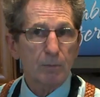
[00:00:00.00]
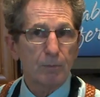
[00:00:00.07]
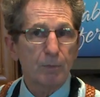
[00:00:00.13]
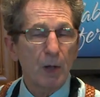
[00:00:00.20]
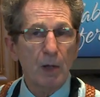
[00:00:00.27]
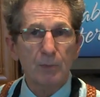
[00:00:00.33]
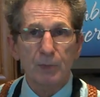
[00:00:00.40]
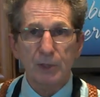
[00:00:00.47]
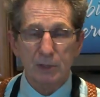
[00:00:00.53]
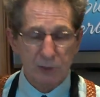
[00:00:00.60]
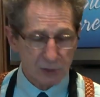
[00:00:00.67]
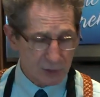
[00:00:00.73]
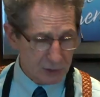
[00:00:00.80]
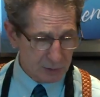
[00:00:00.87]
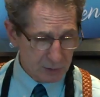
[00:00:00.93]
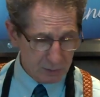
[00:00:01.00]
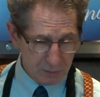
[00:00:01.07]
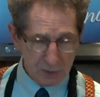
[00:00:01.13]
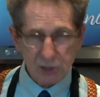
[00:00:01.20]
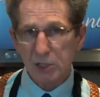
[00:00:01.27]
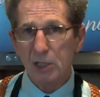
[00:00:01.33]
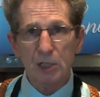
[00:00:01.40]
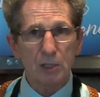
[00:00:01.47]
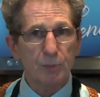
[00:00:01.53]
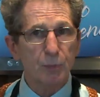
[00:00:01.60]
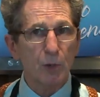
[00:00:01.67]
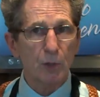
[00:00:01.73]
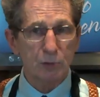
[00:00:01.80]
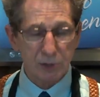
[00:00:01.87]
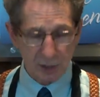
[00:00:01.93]
Pumpkin seed
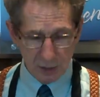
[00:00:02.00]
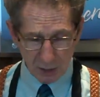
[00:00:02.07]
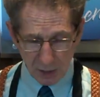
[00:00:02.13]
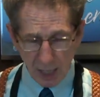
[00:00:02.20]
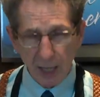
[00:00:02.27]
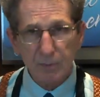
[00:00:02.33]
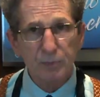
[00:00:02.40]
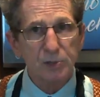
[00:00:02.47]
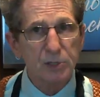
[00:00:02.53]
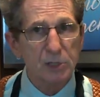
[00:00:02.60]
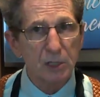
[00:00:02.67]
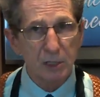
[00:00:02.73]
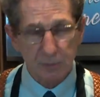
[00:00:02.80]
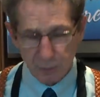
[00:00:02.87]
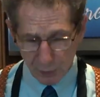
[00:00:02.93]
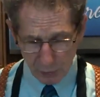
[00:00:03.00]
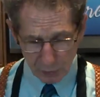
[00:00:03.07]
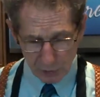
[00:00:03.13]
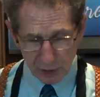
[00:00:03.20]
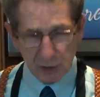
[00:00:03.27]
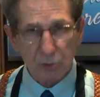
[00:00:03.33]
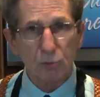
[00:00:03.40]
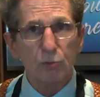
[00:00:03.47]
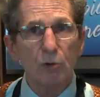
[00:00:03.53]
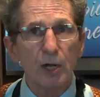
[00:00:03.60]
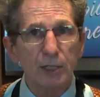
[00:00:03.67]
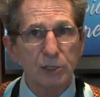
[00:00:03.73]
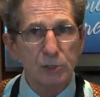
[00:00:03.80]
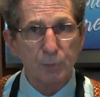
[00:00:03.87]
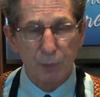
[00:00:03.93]
protein, hemp seed protein,
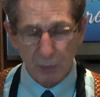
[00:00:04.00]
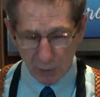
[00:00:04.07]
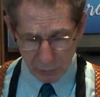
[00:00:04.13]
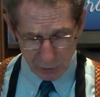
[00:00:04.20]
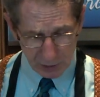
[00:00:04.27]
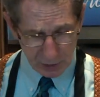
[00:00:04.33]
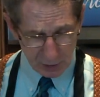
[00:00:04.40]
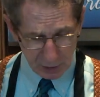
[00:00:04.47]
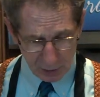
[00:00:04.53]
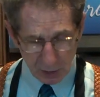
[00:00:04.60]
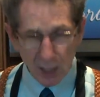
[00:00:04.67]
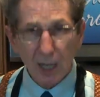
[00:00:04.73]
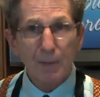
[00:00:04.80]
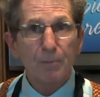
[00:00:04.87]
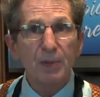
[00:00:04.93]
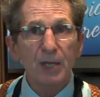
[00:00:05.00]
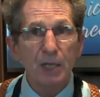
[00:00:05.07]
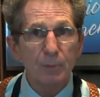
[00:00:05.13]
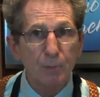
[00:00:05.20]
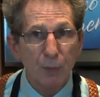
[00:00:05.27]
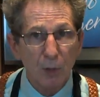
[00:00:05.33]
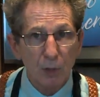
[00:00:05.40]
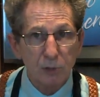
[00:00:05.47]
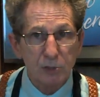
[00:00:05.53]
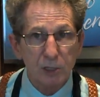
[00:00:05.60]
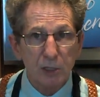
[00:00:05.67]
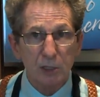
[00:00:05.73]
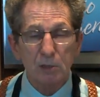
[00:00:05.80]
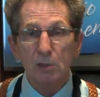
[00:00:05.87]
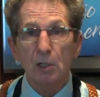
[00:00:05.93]
rice protein, pea
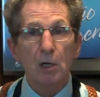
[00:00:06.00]
protein,